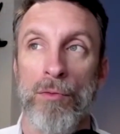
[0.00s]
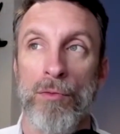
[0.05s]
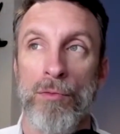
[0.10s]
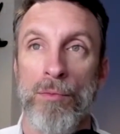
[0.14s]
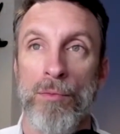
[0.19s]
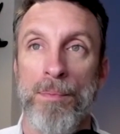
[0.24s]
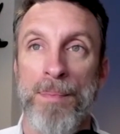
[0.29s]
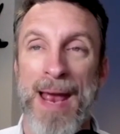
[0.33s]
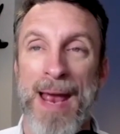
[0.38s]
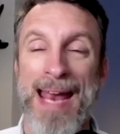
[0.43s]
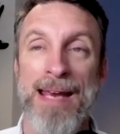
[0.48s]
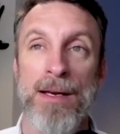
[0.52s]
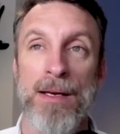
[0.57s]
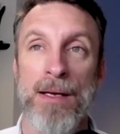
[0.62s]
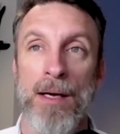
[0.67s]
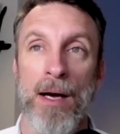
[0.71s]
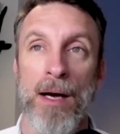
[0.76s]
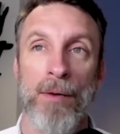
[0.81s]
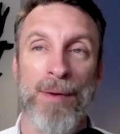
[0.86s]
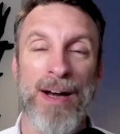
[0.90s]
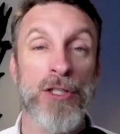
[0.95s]
pay
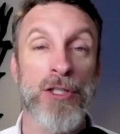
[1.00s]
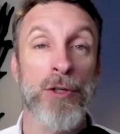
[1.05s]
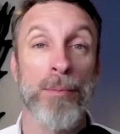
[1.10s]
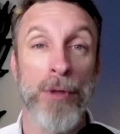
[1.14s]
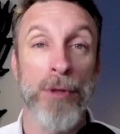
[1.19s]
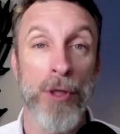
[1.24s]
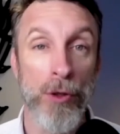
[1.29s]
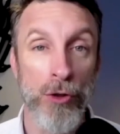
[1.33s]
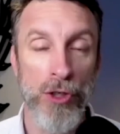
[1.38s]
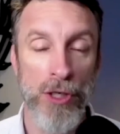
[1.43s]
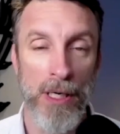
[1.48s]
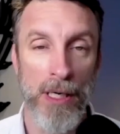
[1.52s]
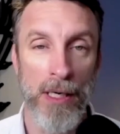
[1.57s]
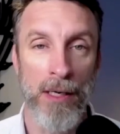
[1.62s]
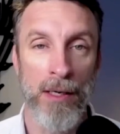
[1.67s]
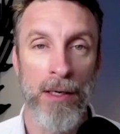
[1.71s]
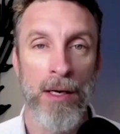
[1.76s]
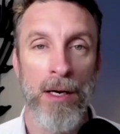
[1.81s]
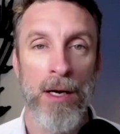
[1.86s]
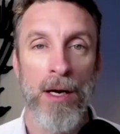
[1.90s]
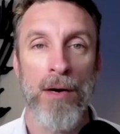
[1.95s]
uh, retribution
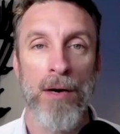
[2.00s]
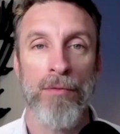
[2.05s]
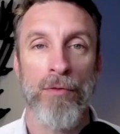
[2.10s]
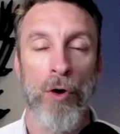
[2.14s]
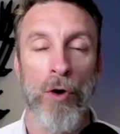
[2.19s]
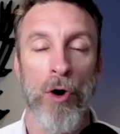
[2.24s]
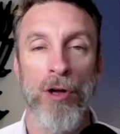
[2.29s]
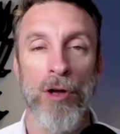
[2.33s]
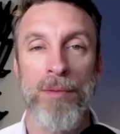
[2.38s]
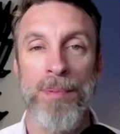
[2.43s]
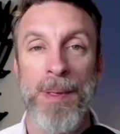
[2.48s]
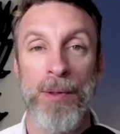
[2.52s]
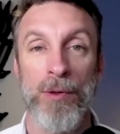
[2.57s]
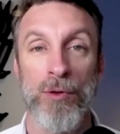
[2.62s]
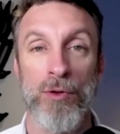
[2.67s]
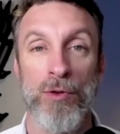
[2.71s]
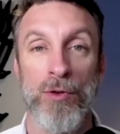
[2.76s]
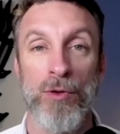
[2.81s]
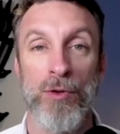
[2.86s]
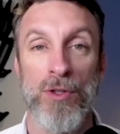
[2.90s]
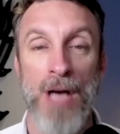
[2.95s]
for all the people who
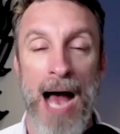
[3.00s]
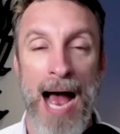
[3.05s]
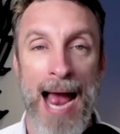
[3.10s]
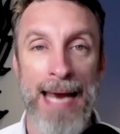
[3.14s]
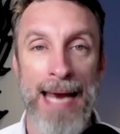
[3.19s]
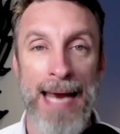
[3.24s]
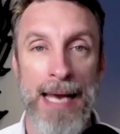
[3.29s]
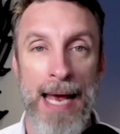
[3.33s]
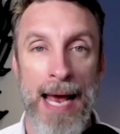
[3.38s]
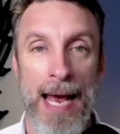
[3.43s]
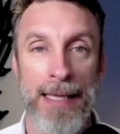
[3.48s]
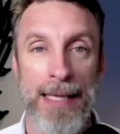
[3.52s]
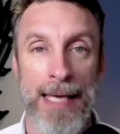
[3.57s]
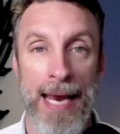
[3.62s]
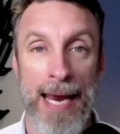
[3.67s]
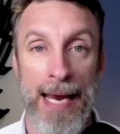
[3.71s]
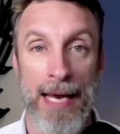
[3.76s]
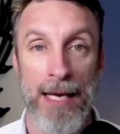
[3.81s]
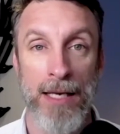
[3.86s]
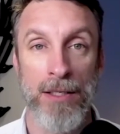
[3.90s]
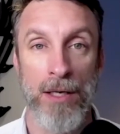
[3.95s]
died at the
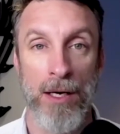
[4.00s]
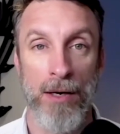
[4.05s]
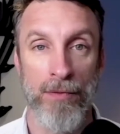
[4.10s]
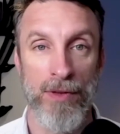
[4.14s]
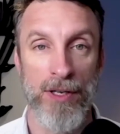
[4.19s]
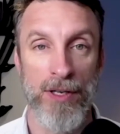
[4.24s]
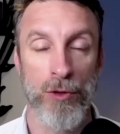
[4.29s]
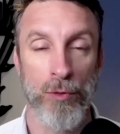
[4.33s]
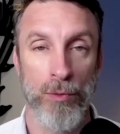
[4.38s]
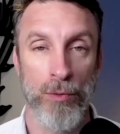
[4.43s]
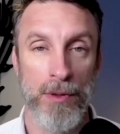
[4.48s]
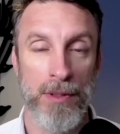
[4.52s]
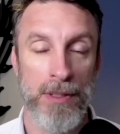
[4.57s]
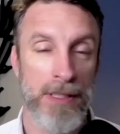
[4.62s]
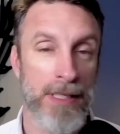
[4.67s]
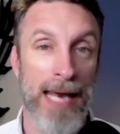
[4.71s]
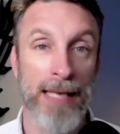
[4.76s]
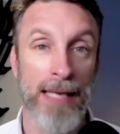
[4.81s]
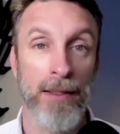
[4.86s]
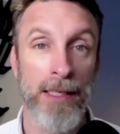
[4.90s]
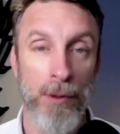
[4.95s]
hands of this
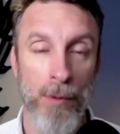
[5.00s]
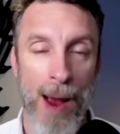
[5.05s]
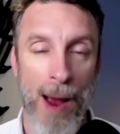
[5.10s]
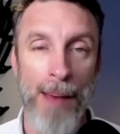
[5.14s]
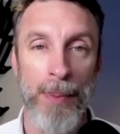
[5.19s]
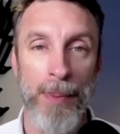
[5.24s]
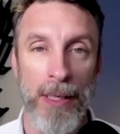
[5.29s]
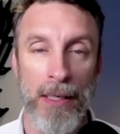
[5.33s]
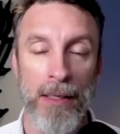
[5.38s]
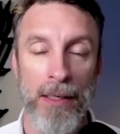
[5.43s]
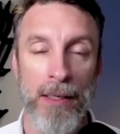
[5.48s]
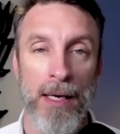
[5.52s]
deadly weapon.